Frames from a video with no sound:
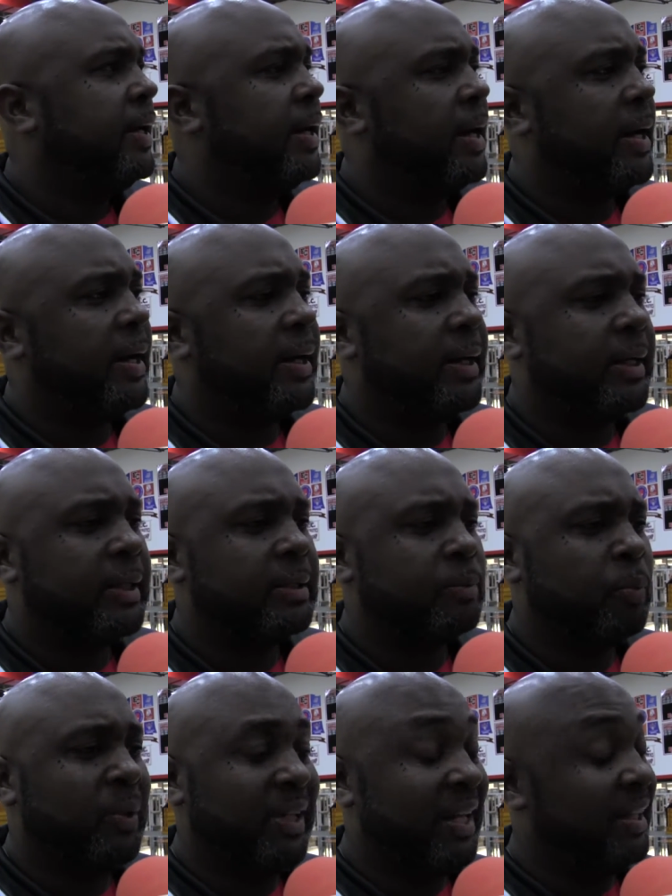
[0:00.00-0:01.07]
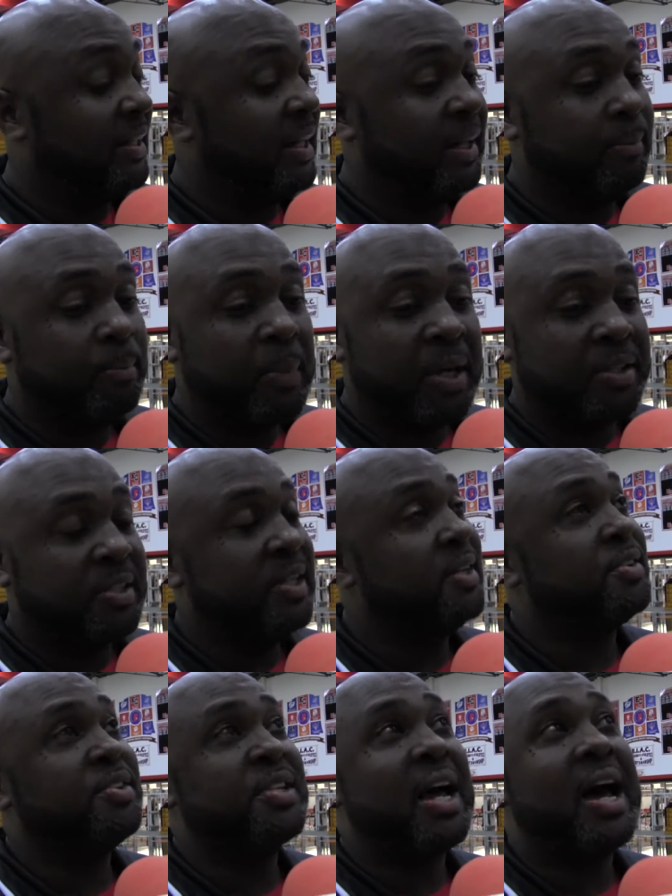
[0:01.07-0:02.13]
Uh, we didn't get much
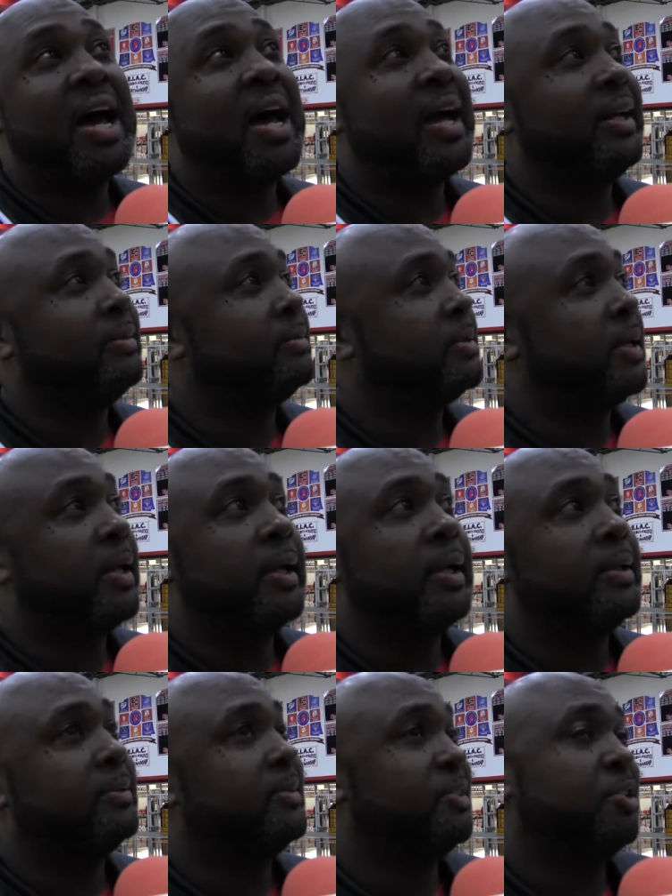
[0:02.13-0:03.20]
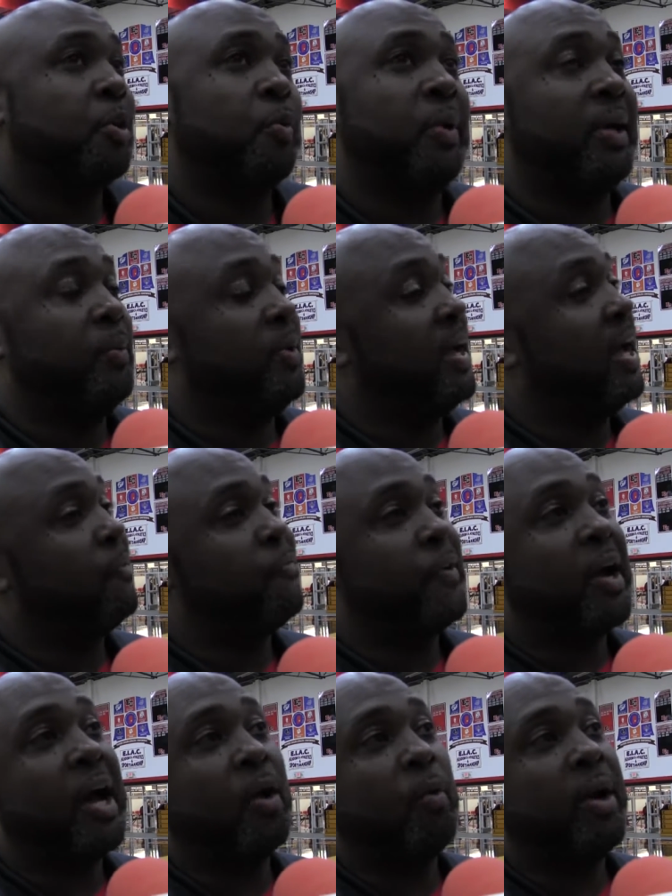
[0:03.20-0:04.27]
inside, uh, and so we, we got to
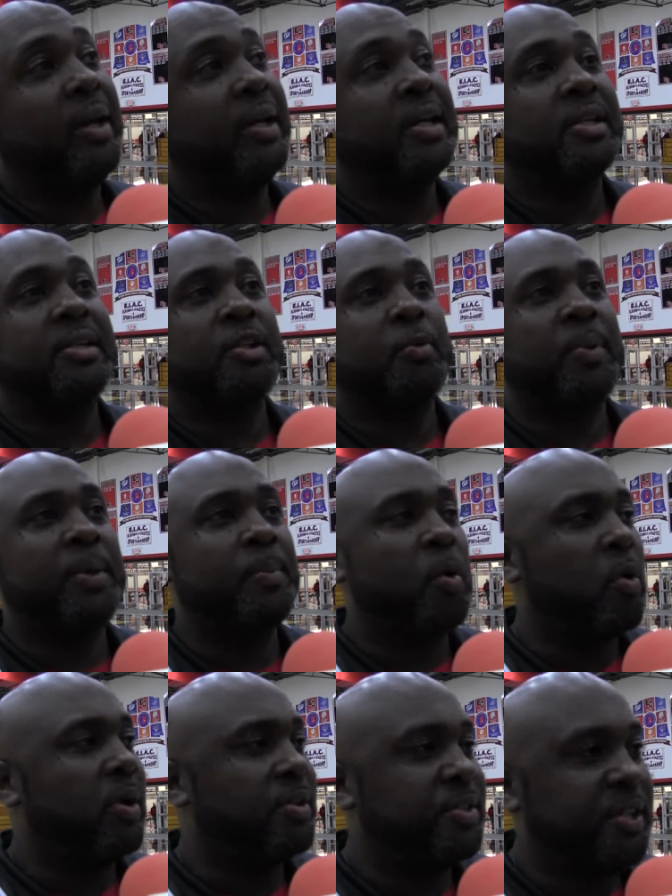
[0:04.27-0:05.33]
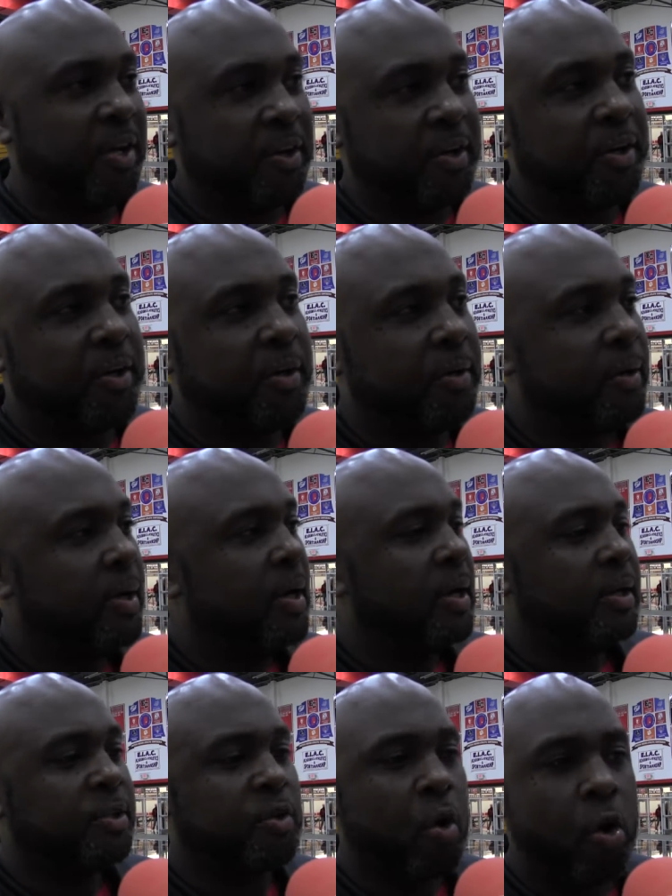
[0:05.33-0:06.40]
figure out a way to get a little bit more interior
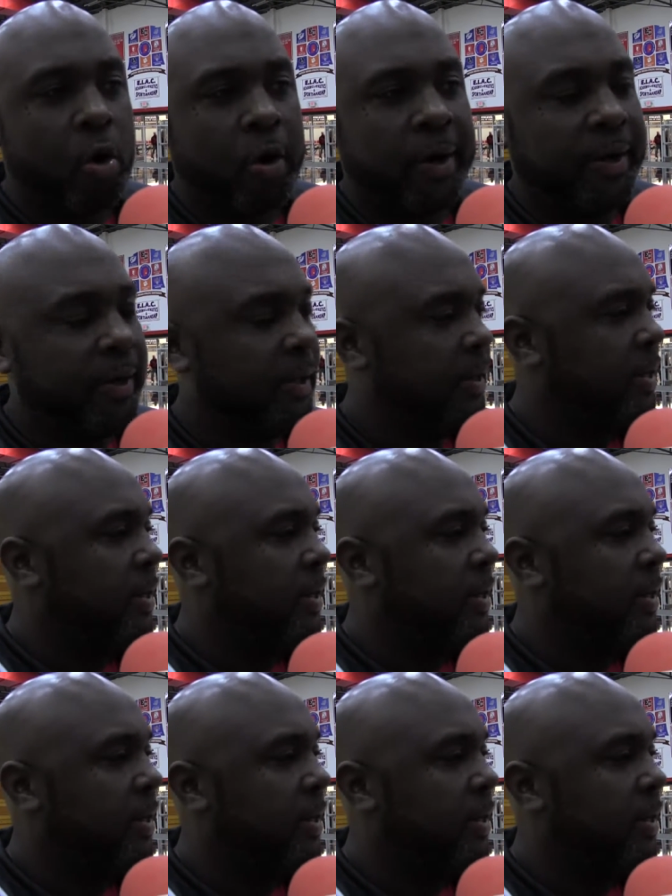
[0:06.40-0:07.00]
scoring,